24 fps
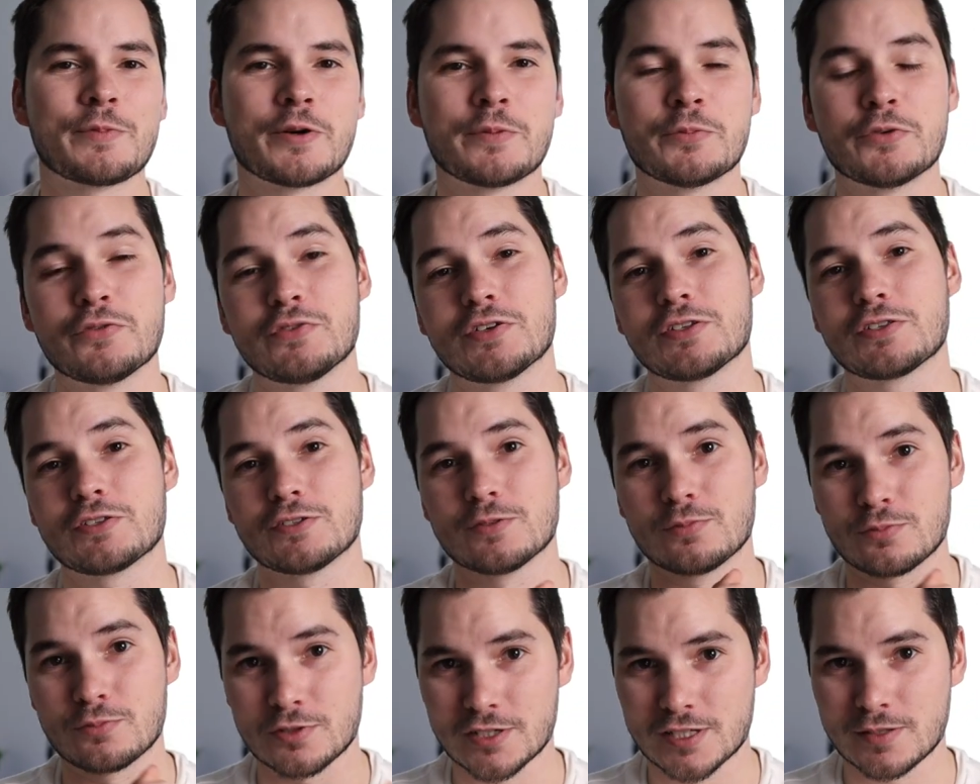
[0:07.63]
about moving
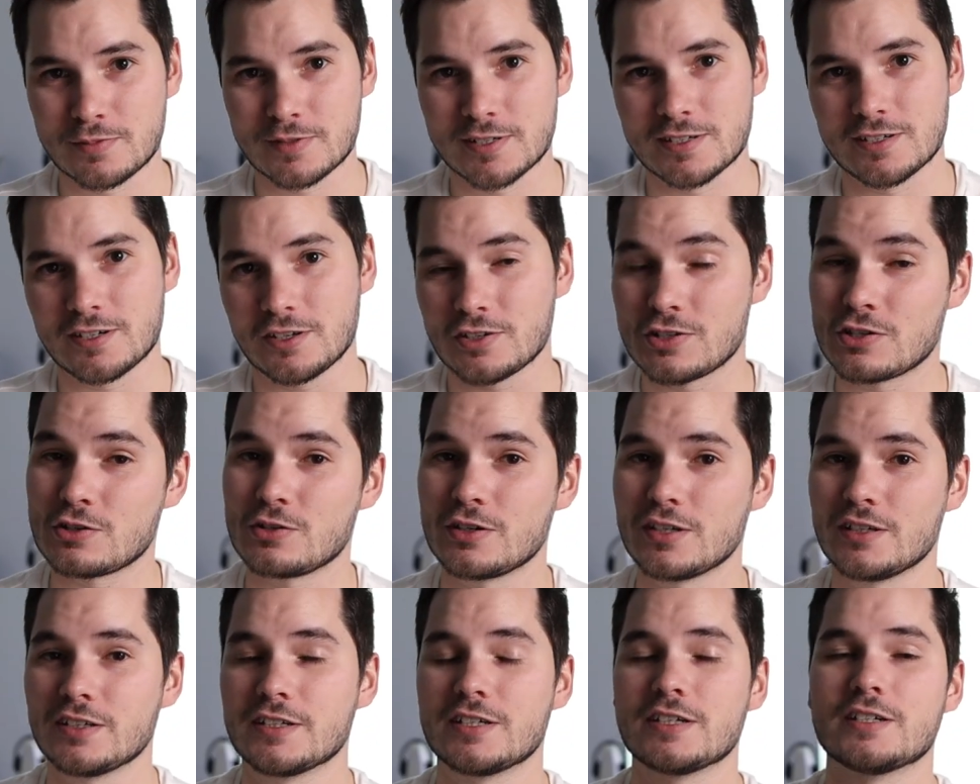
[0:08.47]
to Brisbane,
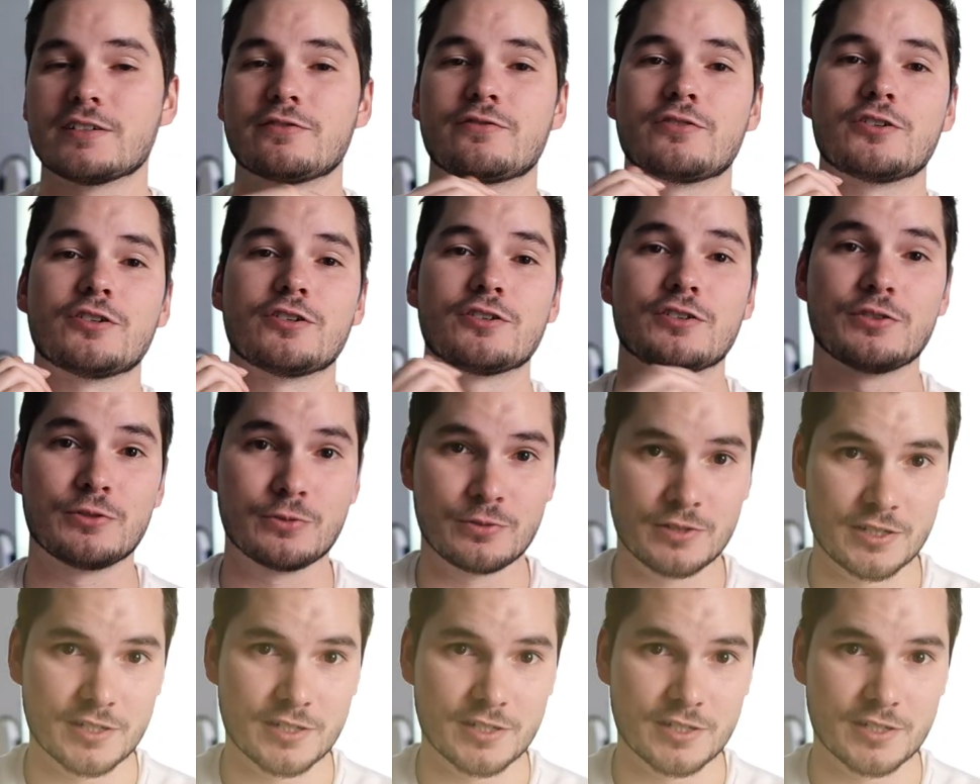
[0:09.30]
Australia for 2